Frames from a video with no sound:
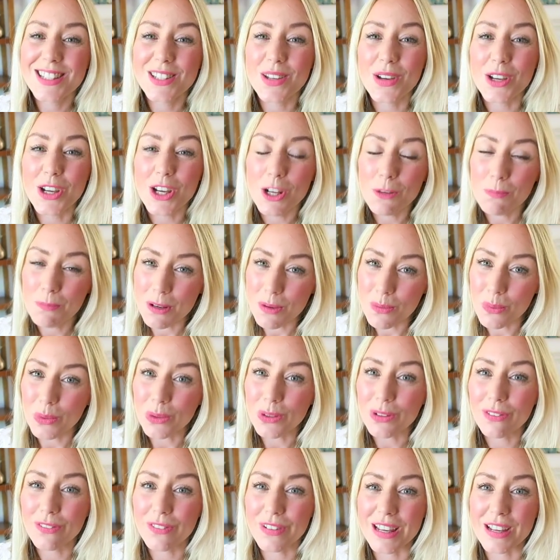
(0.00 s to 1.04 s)
So it could be
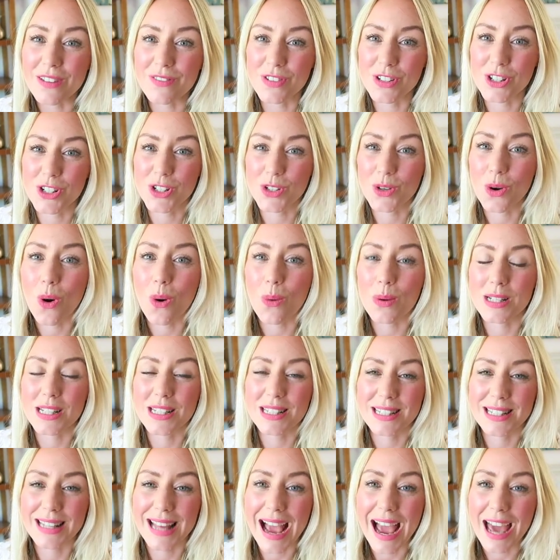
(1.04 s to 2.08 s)
Wolfie for short, which
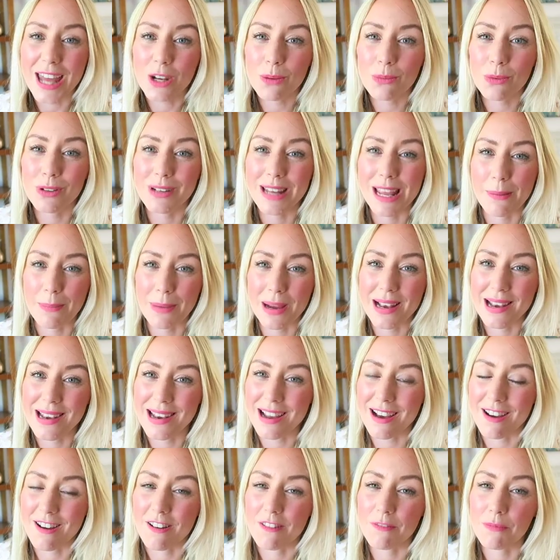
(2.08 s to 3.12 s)
is an animal name I
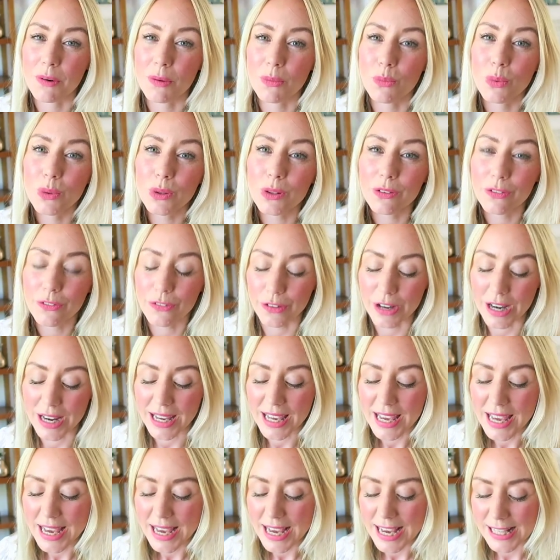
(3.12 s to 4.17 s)
love, but
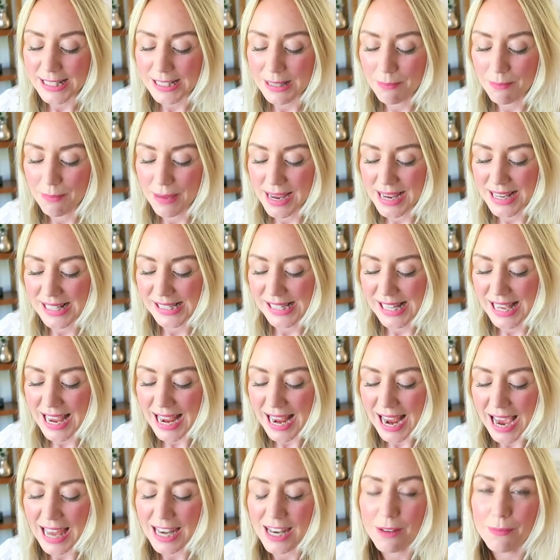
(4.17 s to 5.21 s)
Wolfric is
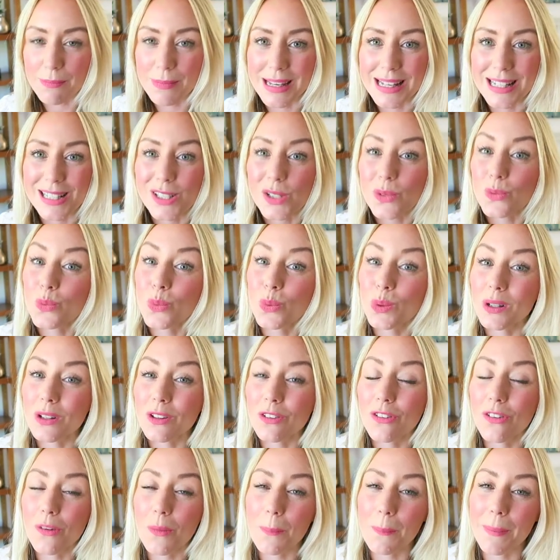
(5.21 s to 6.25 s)
amazing and it means
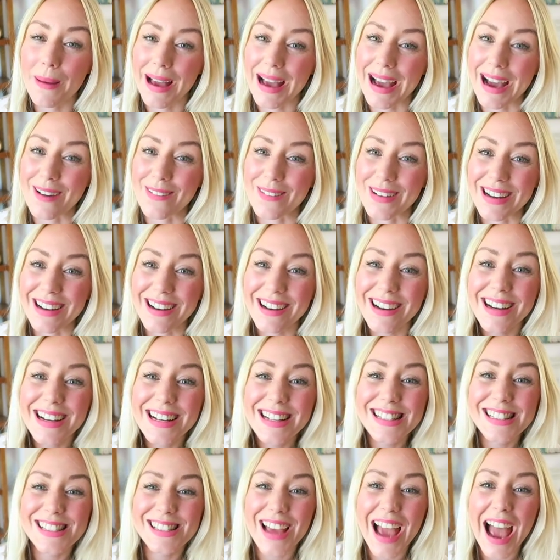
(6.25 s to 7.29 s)
wolf power.
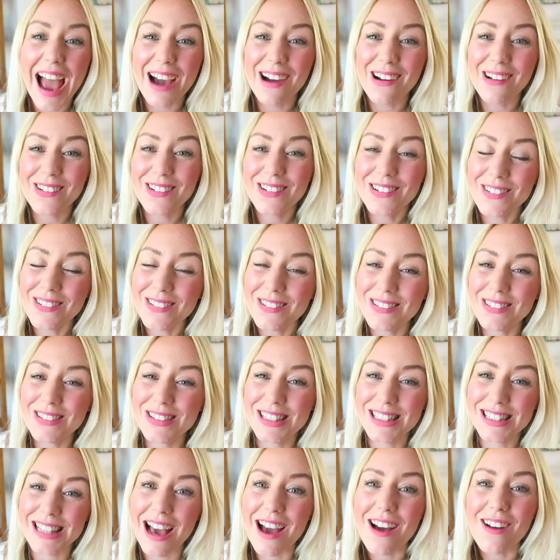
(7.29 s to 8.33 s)
So how cool
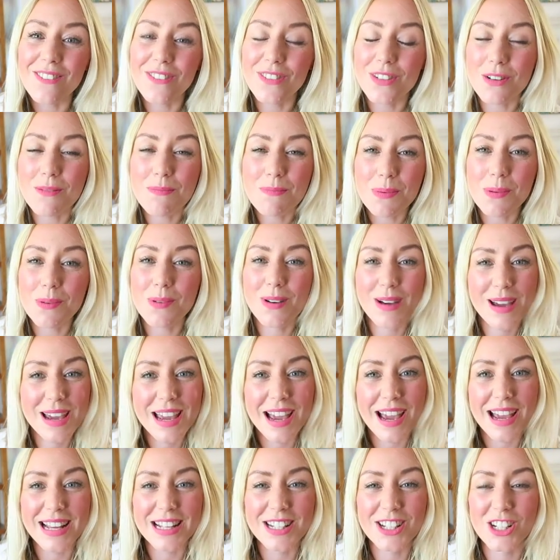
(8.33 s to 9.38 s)
is that for a boy?
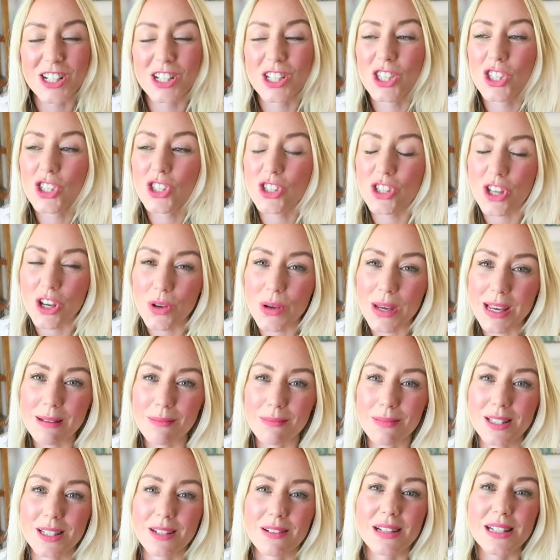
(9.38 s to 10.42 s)
It's just so
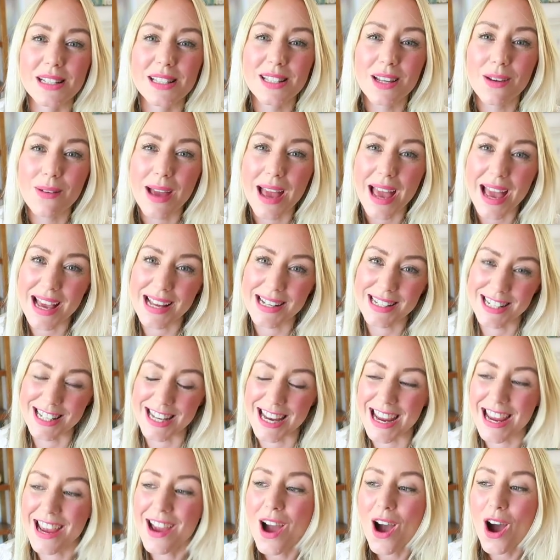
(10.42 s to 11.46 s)
hipster, it's so
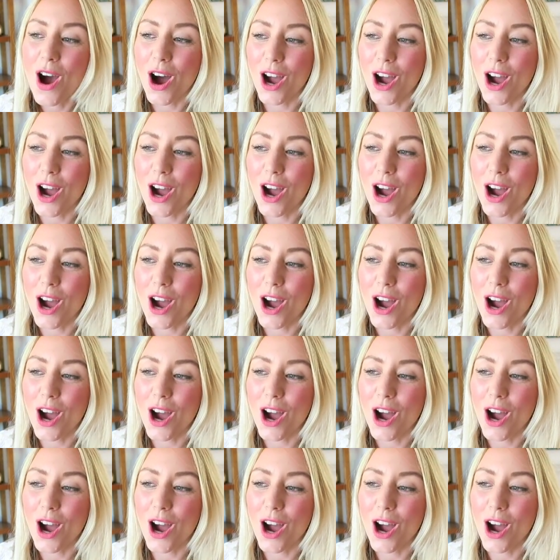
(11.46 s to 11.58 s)
edgy.